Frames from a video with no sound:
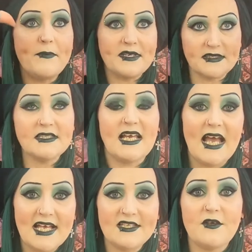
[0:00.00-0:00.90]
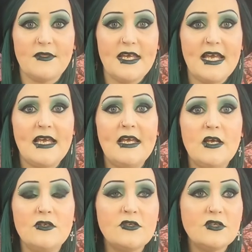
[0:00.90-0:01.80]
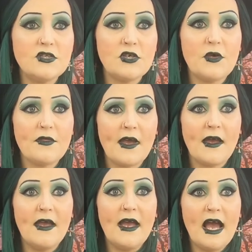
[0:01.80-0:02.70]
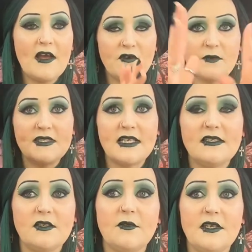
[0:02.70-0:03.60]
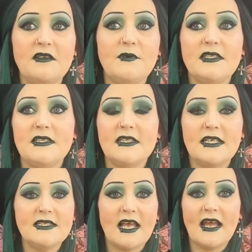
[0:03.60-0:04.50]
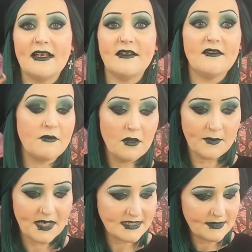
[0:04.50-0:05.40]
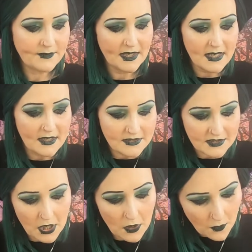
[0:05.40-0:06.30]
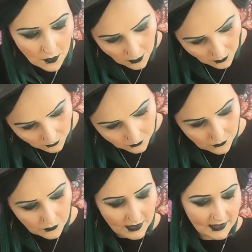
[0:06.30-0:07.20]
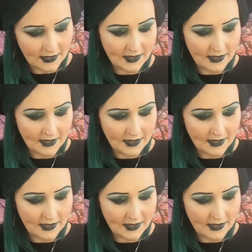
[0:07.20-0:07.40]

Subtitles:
business cards on there just to show that I've represented all these businesses and they're all amazing. So, woo!